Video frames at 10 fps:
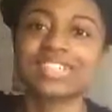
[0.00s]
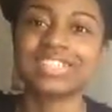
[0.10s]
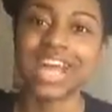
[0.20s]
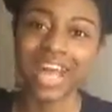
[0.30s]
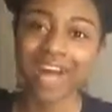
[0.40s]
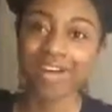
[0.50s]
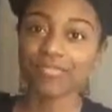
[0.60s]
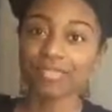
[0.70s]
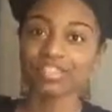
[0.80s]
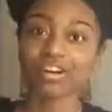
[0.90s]
today
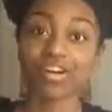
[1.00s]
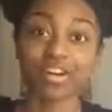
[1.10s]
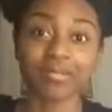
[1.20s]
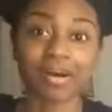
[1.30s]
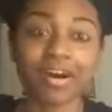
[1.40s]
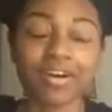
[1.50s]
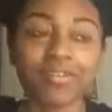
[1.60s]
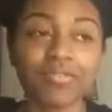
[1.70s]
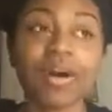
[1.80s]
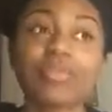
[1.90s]
I'll be talking
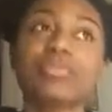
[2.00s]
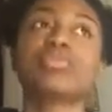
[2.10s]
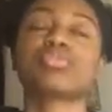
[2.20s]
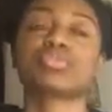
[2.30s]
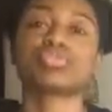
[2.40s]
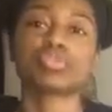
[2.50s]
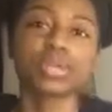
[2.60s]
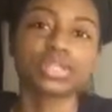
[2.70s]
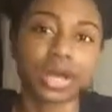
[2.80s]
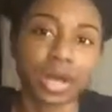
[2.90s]
about, well, I'll be doing a
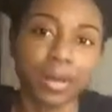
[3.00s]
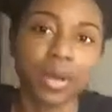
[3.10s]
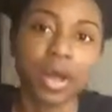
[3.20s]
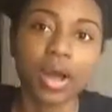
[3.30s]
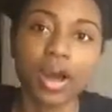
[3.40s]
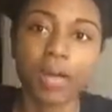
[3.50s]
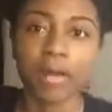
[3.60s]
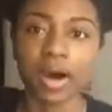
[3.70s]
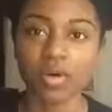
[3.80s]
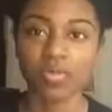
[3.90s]
story time
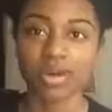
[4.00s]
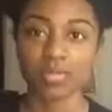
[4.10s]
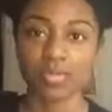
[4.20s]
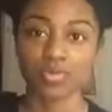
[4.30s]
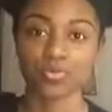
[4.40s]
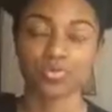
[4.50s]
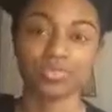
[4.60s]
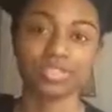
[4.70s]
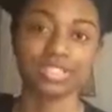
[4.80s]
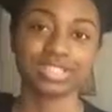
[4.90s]
about when I moved
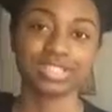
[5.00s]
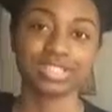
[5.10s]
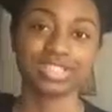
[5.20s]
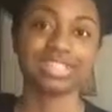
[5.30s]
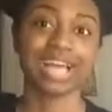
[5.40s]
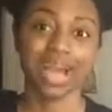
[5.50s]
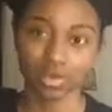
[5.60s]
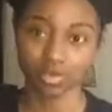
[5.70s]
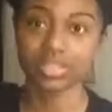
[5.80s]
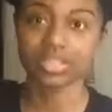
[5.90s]

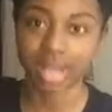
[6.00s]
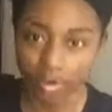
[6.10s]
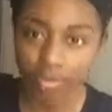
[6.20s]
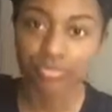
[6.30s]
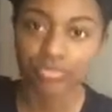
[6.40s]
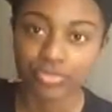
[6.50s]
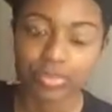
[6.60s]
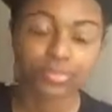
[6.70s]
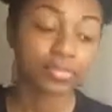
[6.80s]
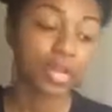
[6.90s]
down south.
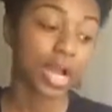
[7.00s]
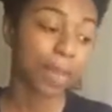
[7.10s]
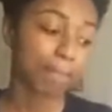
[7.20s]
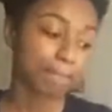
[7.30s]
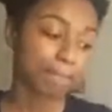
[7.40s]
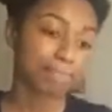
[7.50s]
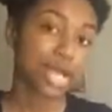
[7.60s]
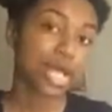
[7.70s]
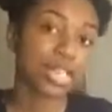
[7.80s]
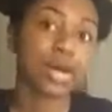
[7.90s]
Okay?
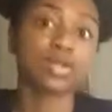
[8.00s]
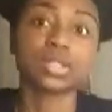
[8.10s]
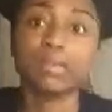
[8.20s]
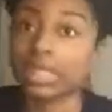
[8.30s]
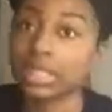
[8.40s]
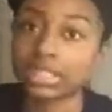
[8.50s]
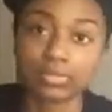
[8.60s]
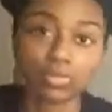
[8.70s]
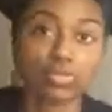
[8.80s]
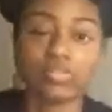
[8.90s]
That was the
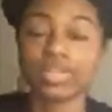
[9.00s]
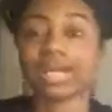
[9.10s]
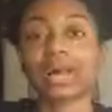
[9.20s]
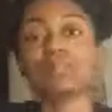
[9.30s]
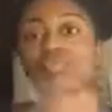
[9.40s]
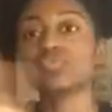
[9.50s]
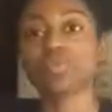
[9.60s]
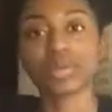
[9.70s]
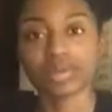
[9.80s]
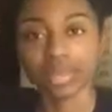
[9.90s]
biggest move. Like, I moved
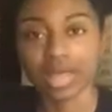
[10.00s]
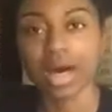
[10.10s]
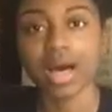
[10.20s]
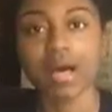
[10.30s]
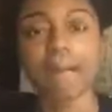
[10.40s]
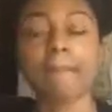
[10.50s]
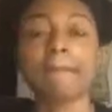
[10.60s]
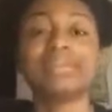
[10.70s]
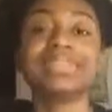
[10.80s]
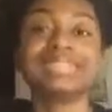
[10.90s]
around a lot,
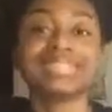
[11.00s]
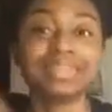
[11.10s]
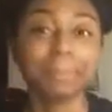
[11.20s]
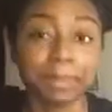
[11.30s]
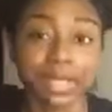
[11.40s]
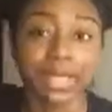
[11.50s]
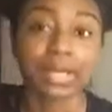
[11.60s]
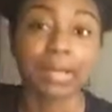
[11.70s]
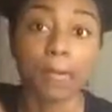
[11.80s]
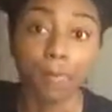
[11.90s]
but this is the
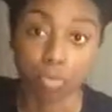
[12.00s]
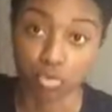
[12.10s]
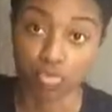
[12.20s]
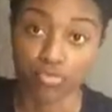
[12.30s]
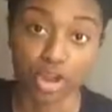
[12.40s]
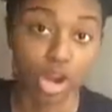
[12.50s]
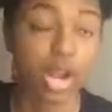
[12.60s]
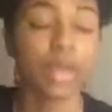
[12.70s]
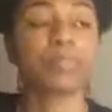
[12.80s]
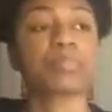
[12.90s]
big move.
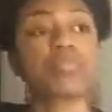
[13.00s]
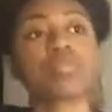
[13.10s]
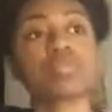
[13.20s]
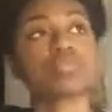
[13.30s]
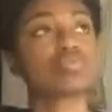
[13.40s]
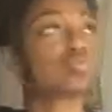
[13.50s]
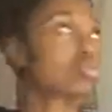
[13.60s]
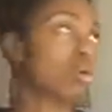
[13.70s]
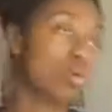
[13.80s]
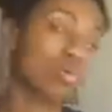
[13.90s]
Alright?
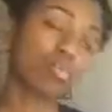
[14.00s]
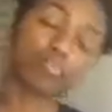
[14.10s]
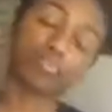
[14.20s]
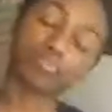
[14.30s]
So,